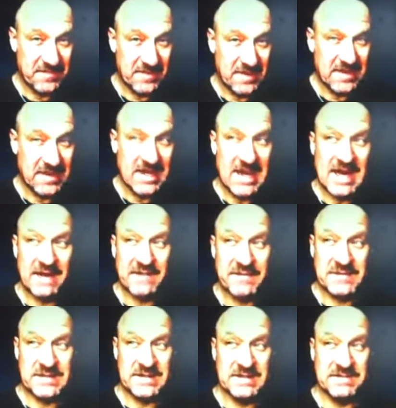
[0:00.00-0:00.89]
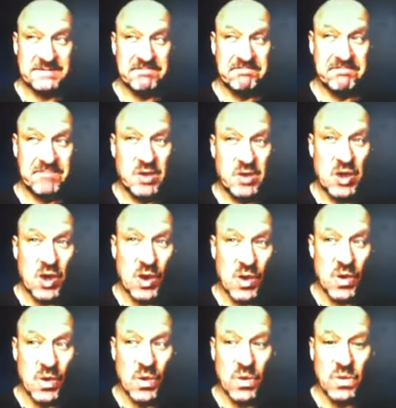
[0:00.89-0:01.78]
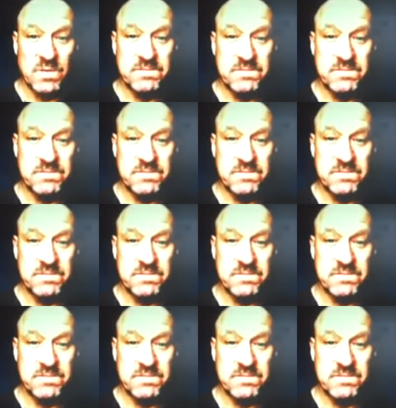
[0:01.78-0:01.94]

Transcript: You have to go